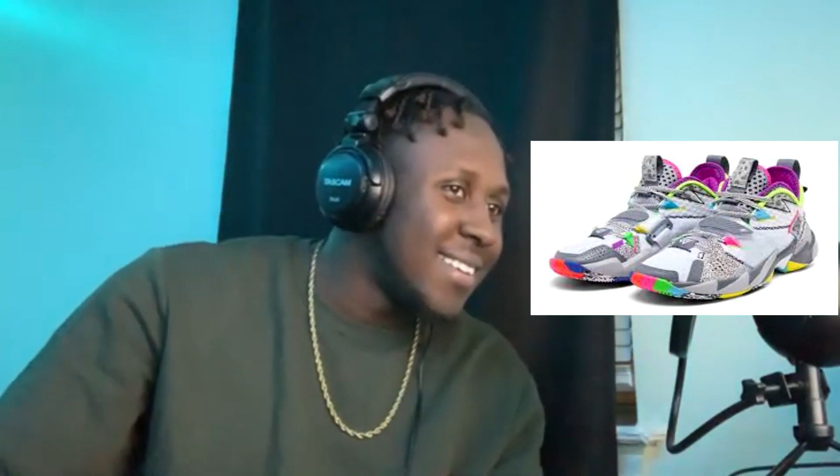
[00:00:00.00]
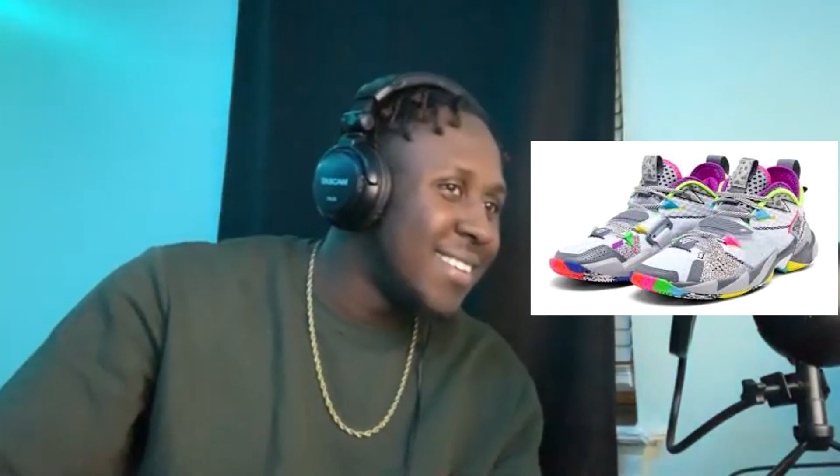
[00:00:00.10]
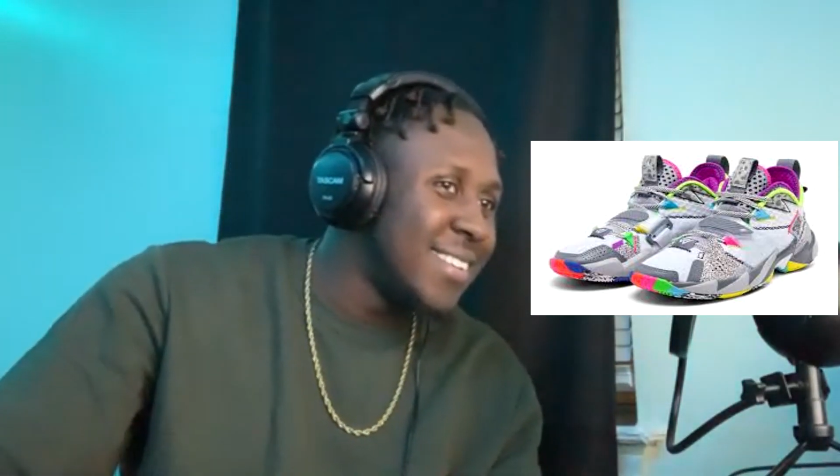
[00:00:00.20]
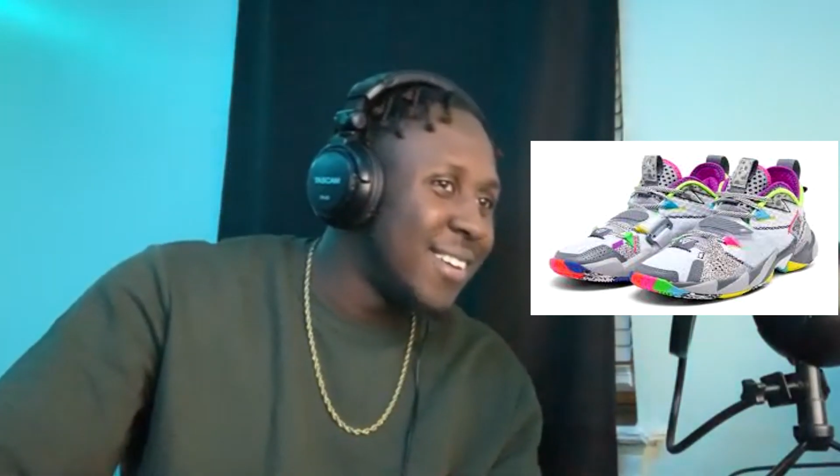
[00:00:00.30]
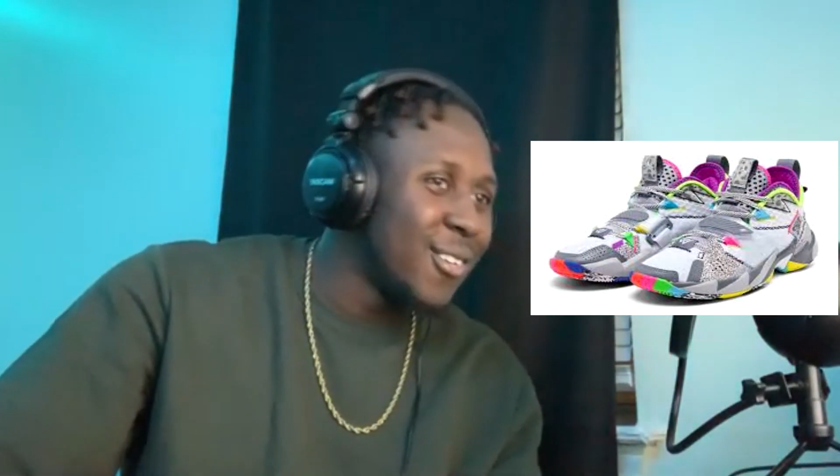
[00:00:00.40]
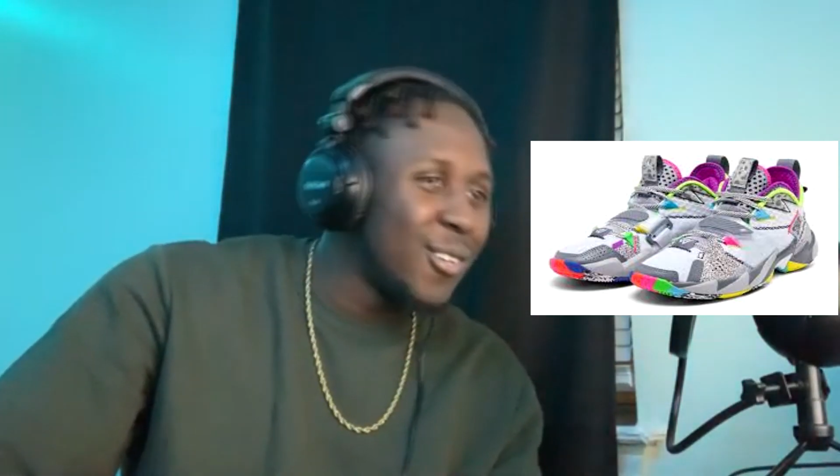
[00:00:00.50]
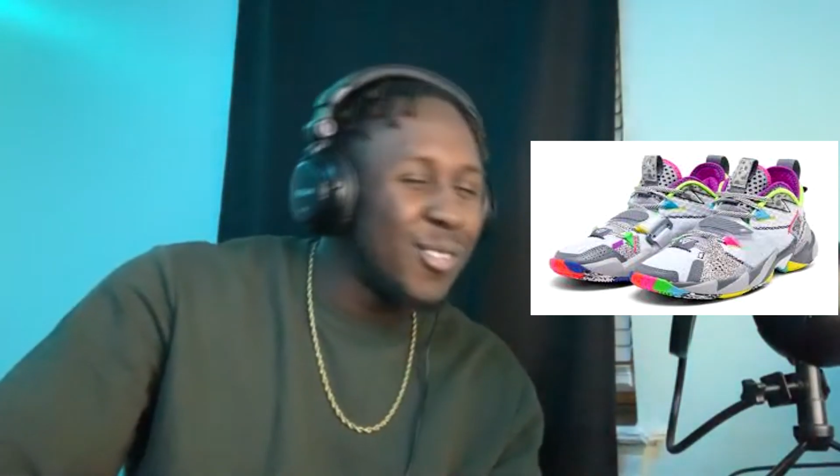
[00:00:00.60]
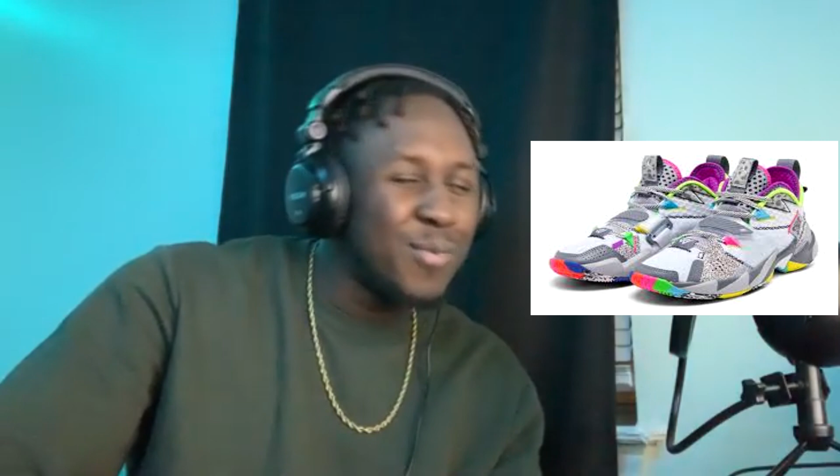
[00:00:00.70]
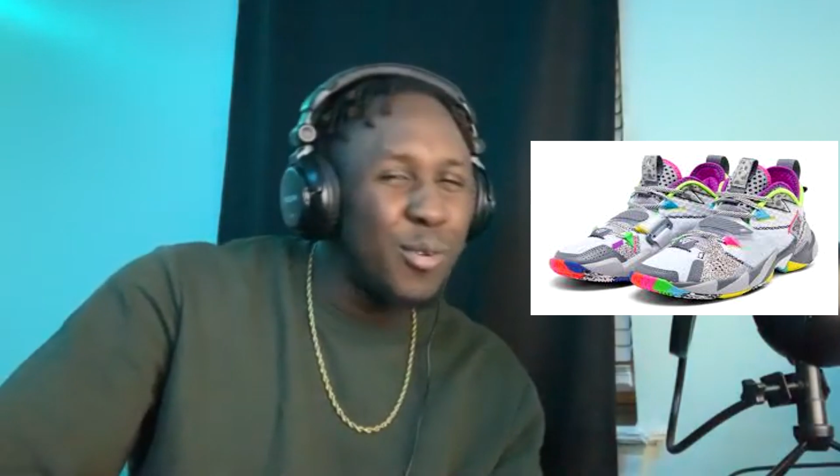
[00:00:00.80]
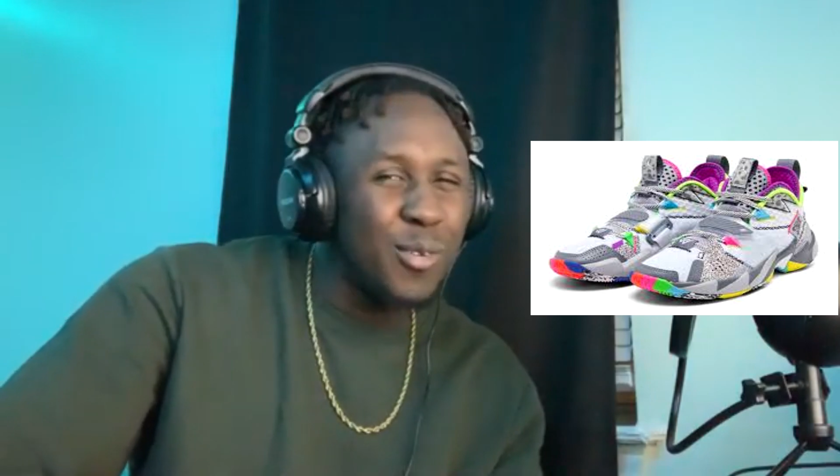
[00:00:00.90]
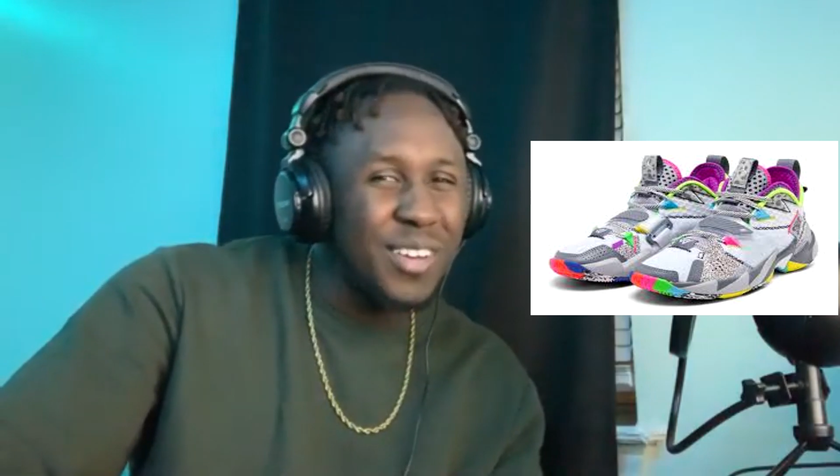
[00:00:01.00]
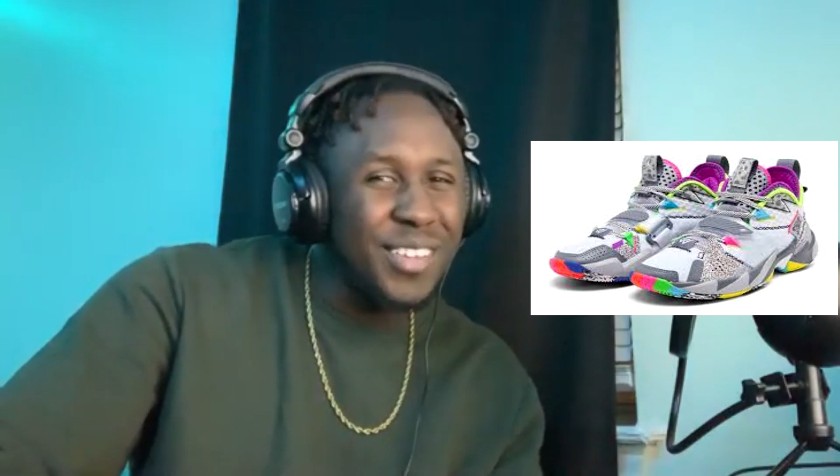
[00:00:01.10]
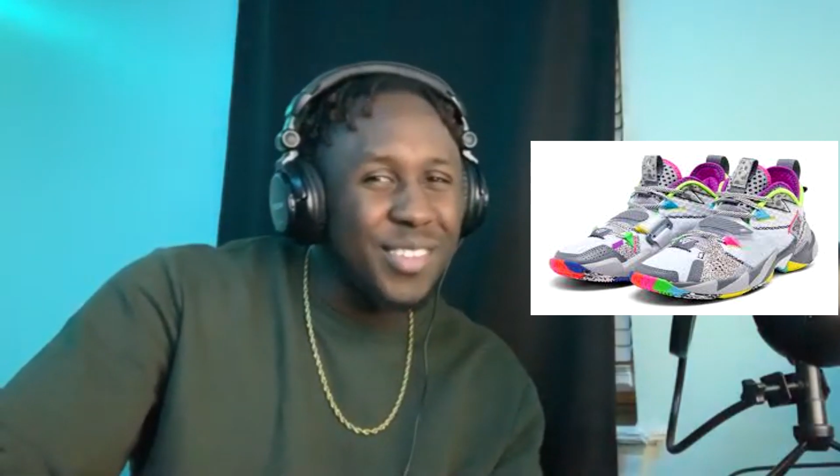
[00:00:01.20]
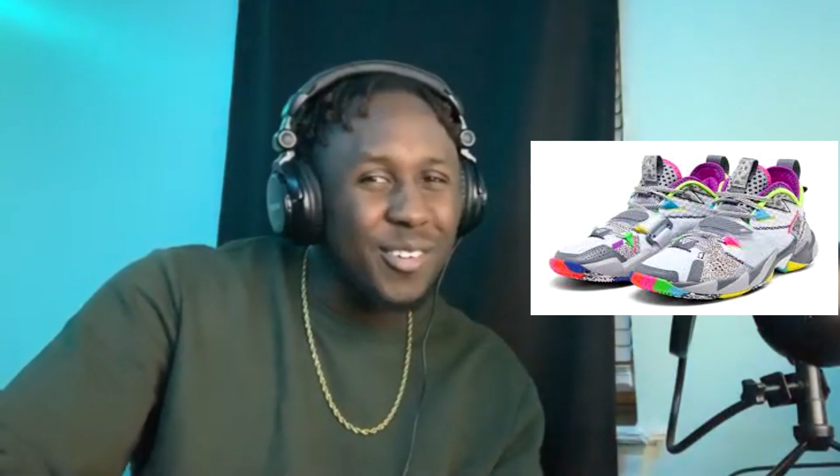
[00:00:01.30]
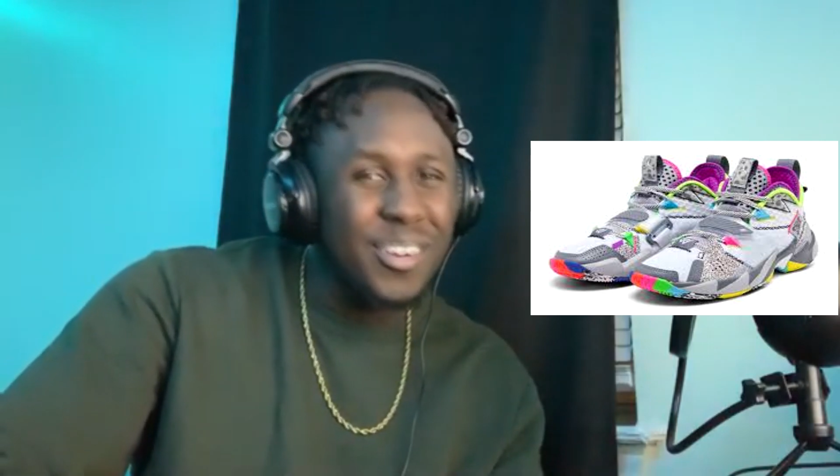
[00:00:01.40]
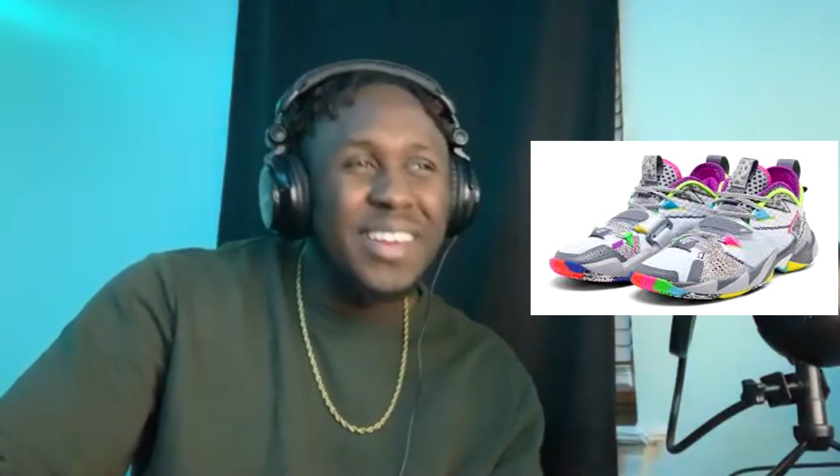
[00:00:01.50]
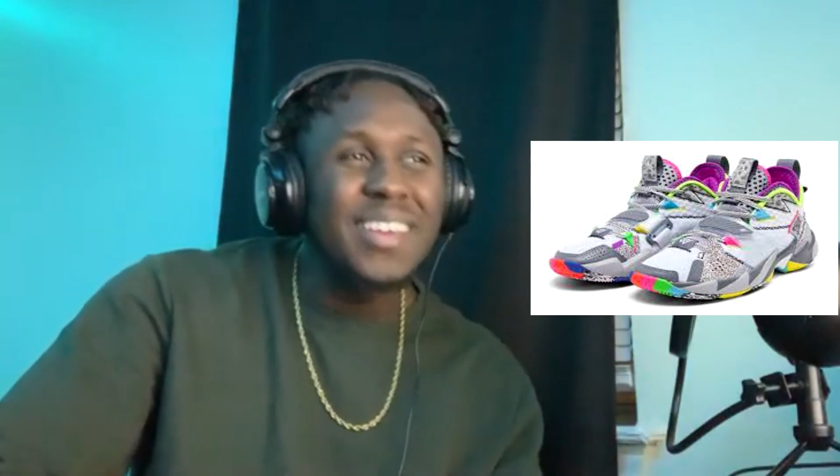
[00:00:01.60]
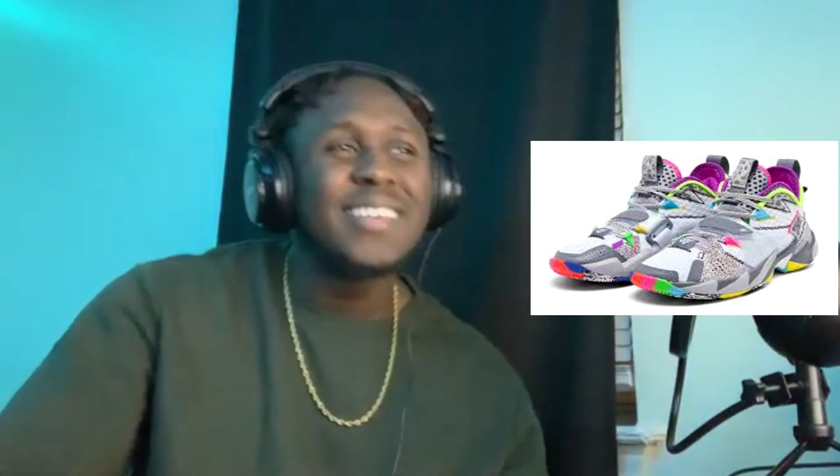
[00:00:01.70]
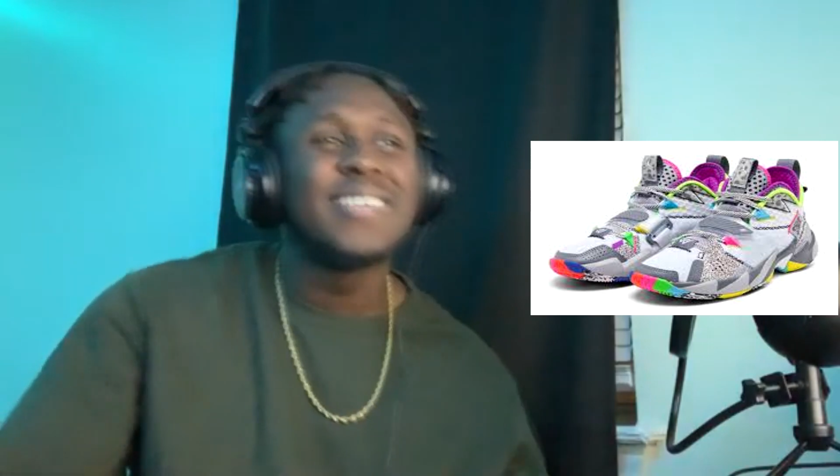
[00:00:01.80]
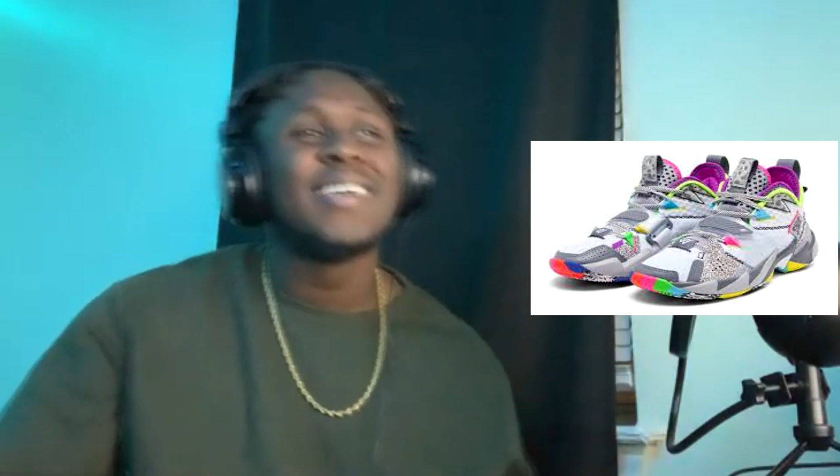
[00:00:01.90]

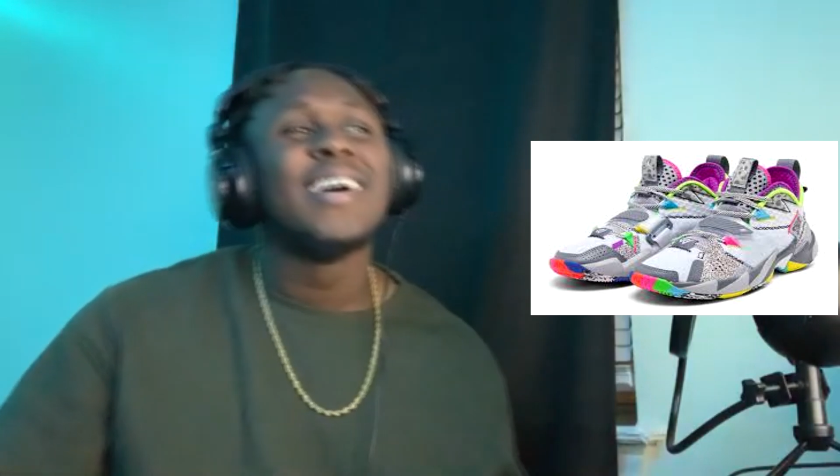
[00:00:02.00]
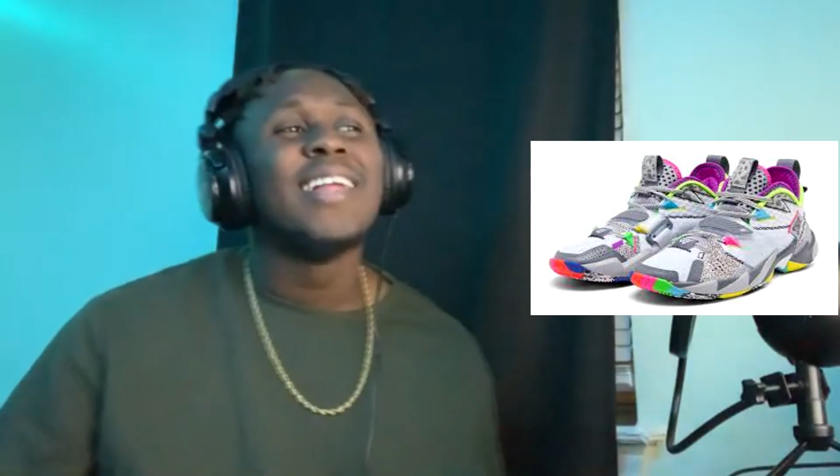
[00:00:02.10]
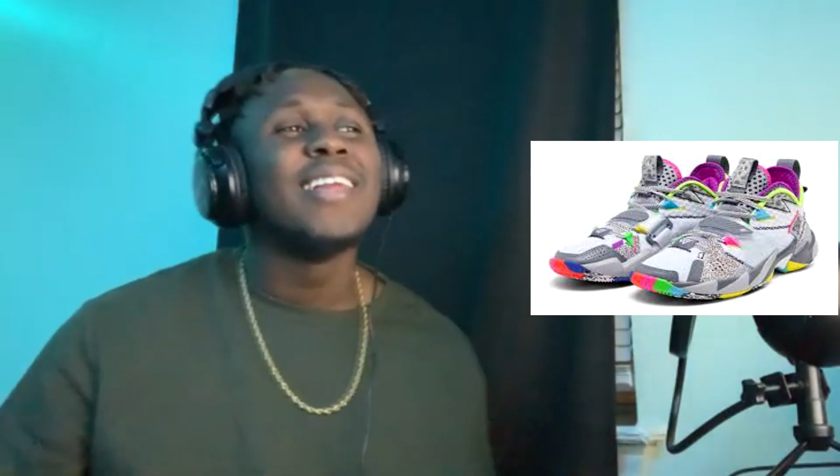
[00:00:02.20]
0.3s.